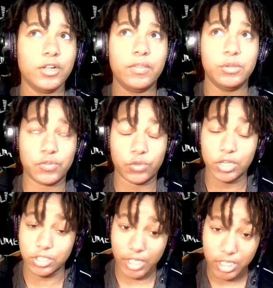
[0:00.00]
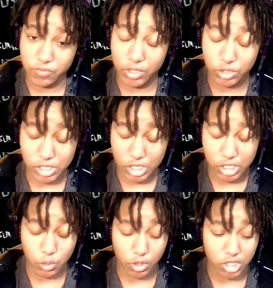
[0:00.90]
So if you guys like videos like this
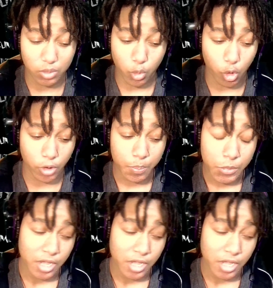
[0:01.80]
and you want to see more